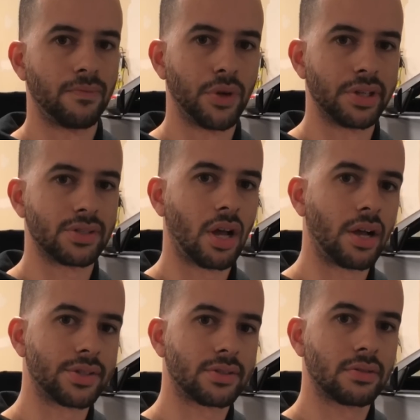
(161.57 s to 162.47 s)
full
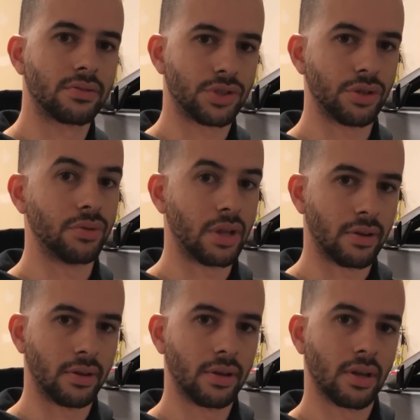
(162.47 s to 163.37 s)
exhaust, tuned
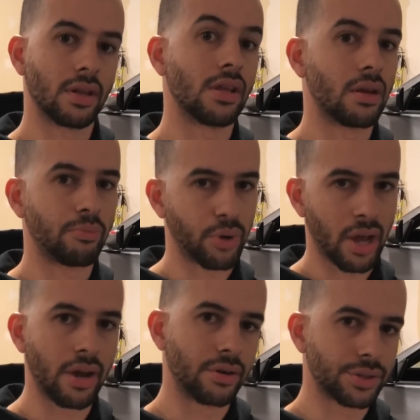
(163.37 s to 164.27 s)
it, and then put
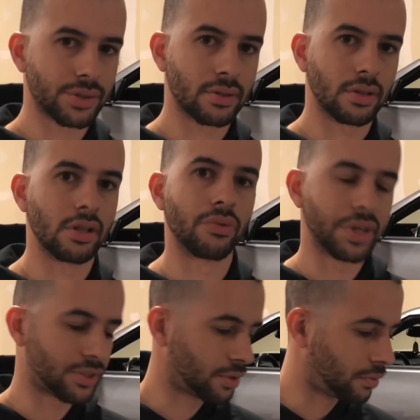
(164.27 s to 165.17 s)
headers, and then
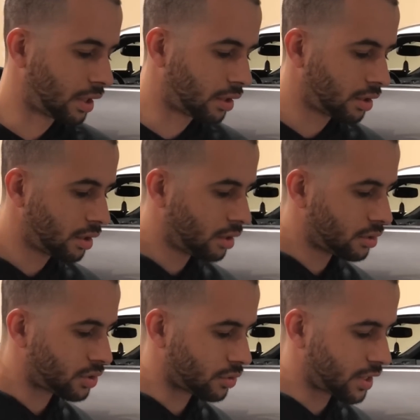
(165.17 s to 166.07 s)
retuned it.
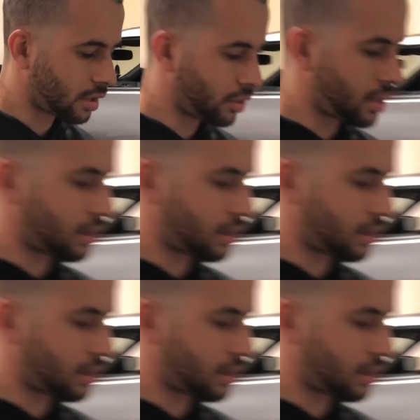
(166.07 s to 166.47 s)
So take a look